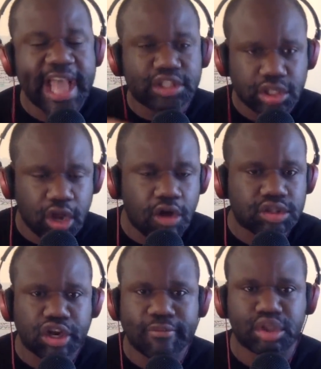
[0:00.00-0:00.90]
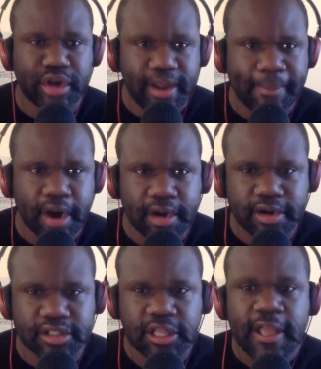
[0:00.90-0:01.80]
as long-term trade
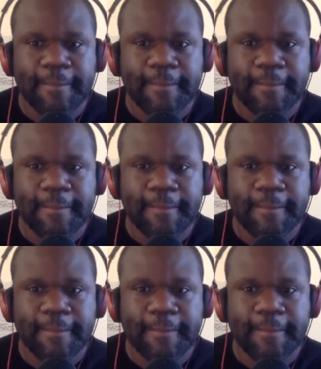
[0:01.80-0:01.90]
partners.